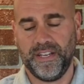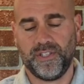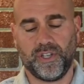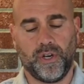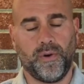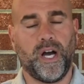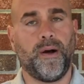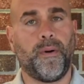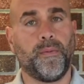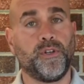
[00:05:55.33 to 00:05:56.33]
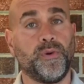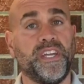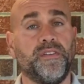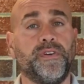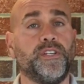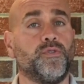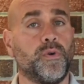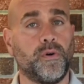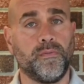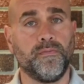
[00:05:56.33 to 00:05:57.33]
So I'm going to do
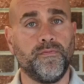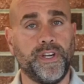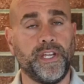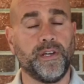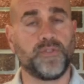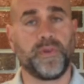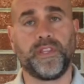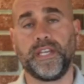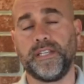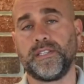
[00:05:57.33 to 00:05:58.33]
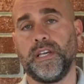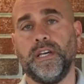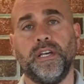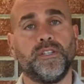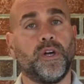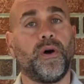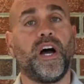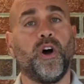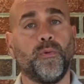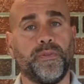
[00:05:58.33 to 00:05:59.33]
individual videos with these. So
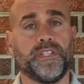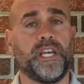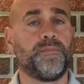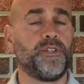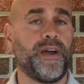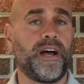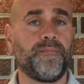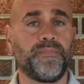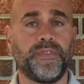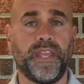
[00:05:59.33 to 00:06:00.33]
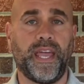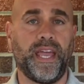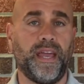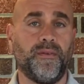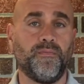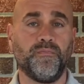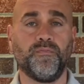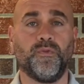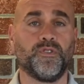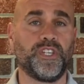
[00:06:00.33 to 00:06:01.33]
I hope this helped you out, and
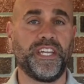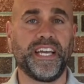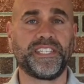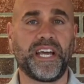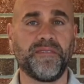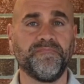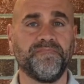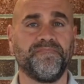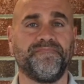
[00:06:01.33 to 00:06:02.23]
we'll see you next time.